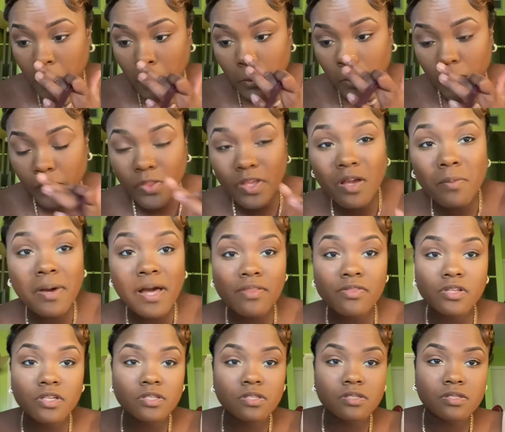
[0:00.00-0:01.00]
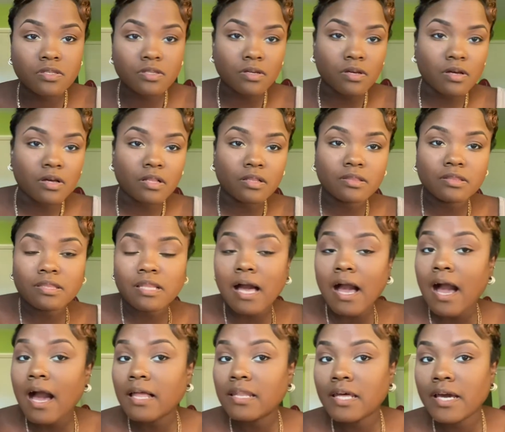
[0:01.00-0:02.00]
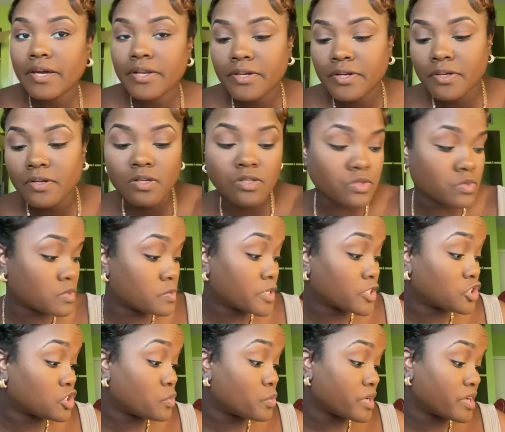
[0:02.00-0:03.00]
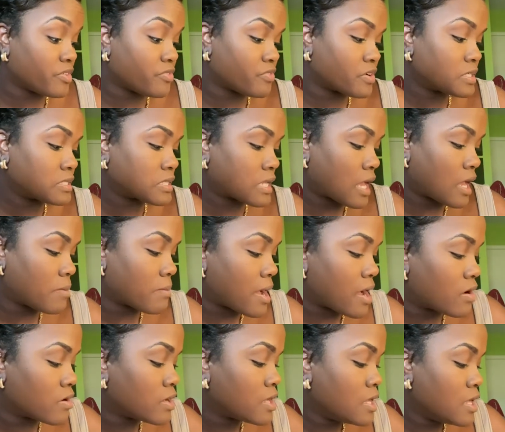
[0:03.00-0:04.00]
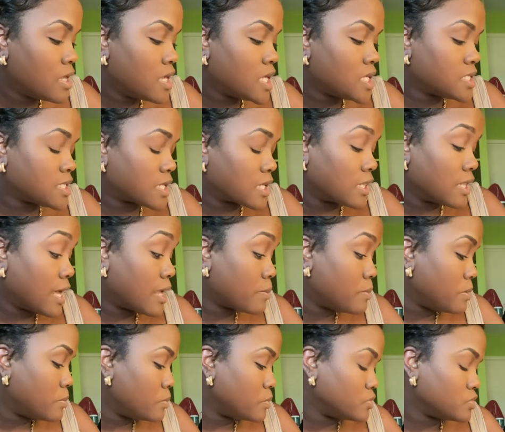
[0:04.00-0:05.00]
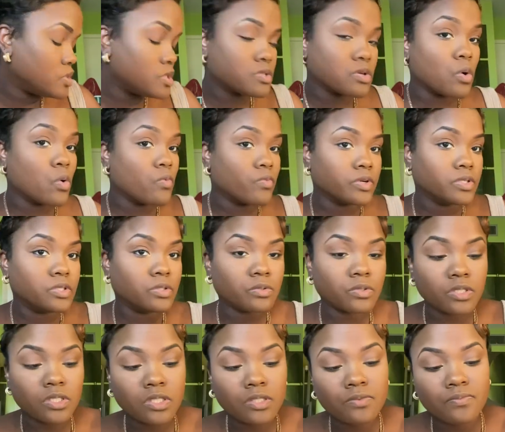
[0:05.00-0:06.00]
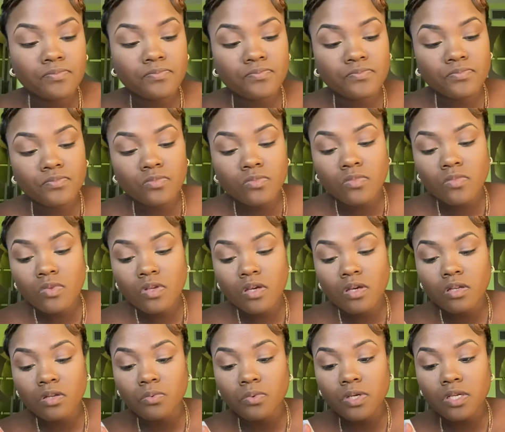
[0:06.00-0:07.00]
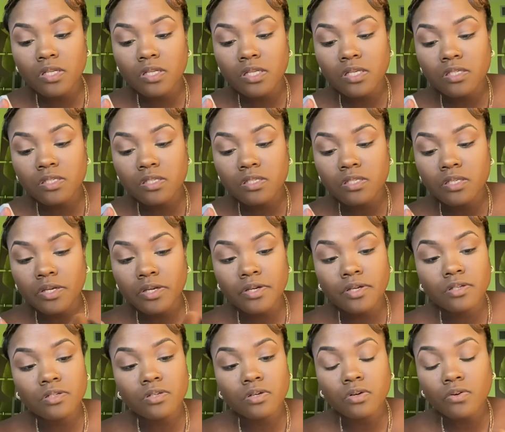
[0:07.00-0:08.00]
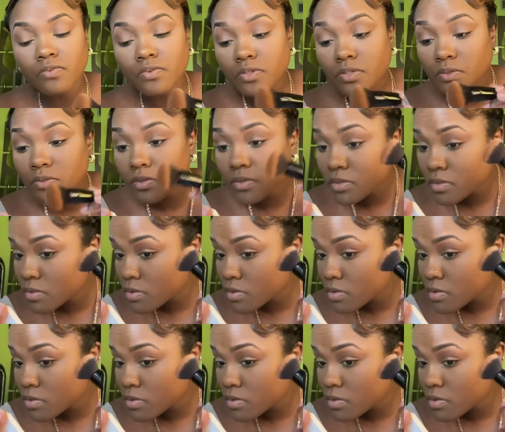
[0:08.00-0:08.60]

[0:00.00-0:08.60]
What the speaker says: One thing about this highlighter, especially when it first came out, is that a lot of people was just overdoing it. And it wasn't necessary to overdo it.